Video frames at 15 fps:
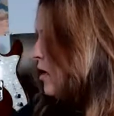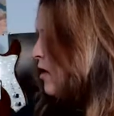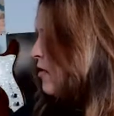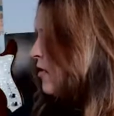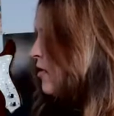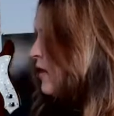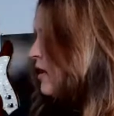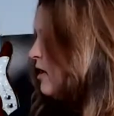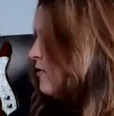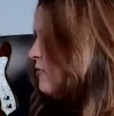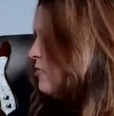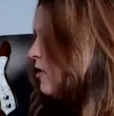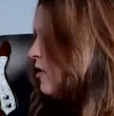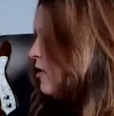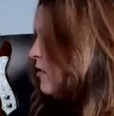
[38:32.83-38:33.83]
And then the next
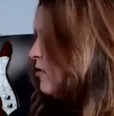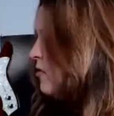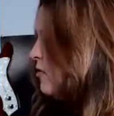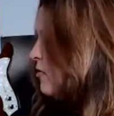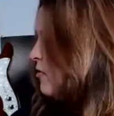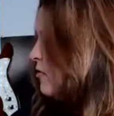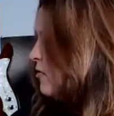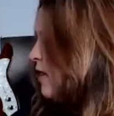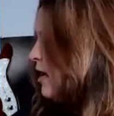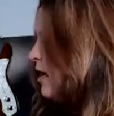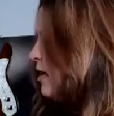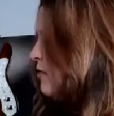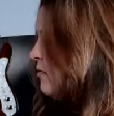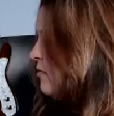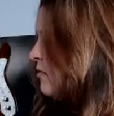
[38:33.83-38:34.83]
part,
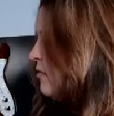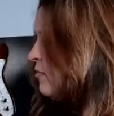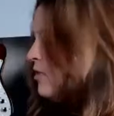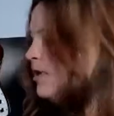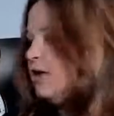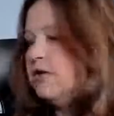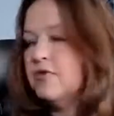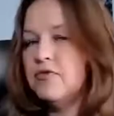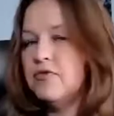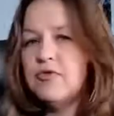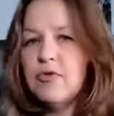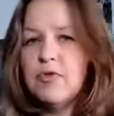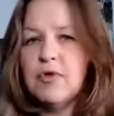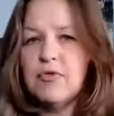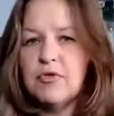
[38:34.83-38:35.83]
5, 3,
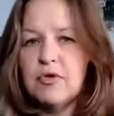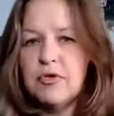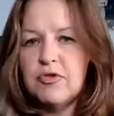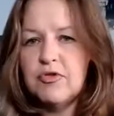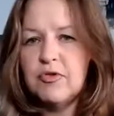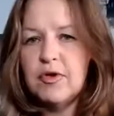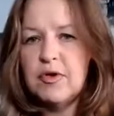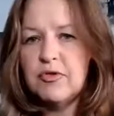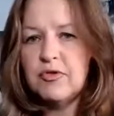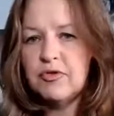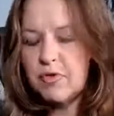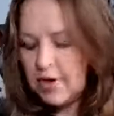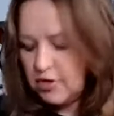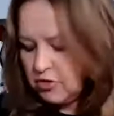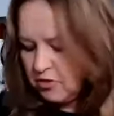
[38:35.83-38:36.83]
4 for your strings.
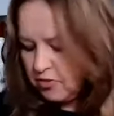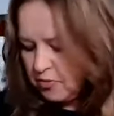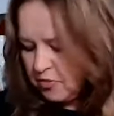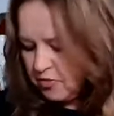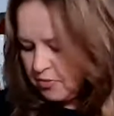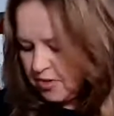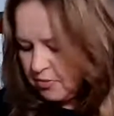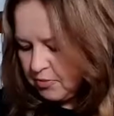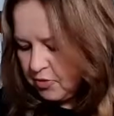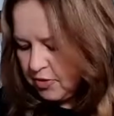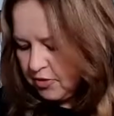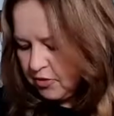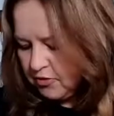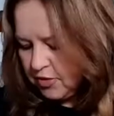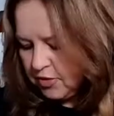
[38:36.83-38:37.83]
So I just move my
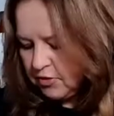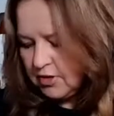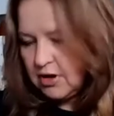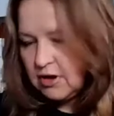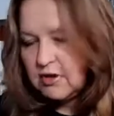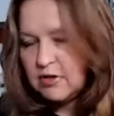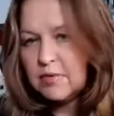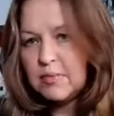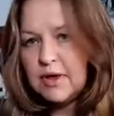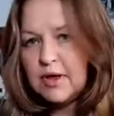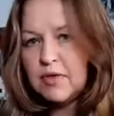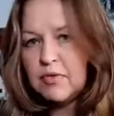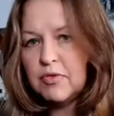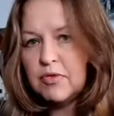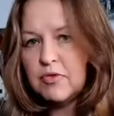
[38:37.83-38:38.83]
pointer finger down to
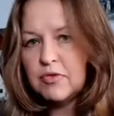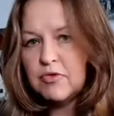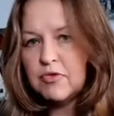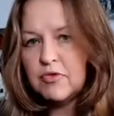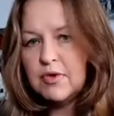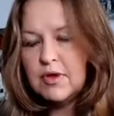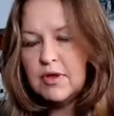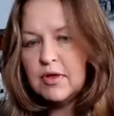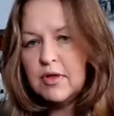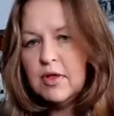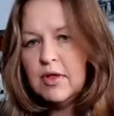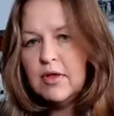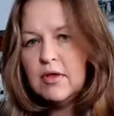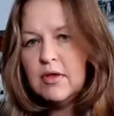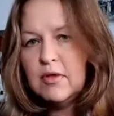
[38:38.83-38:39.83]
my 3rd string.
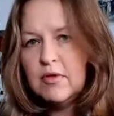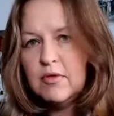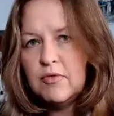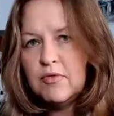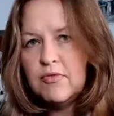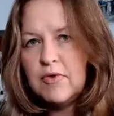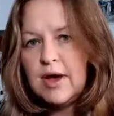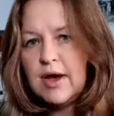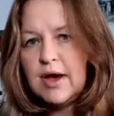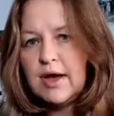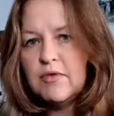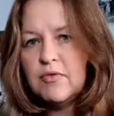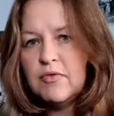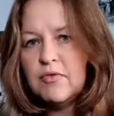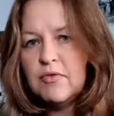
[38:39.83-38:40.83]

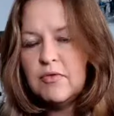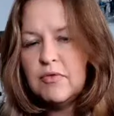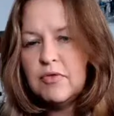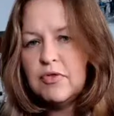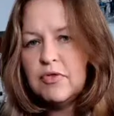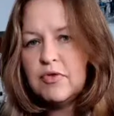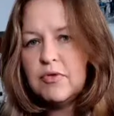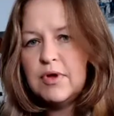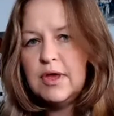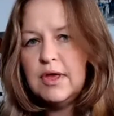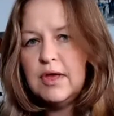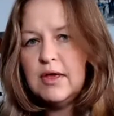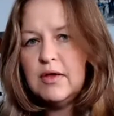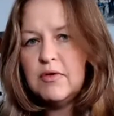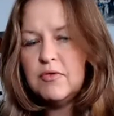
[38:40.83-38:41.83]
5,
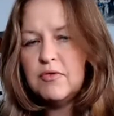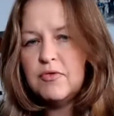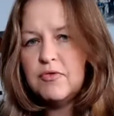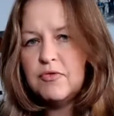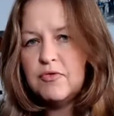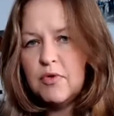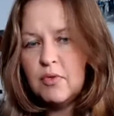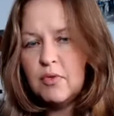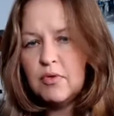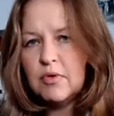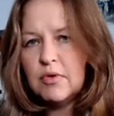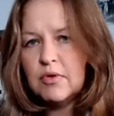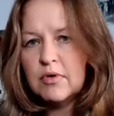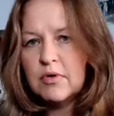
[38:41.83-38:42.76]
3, 4.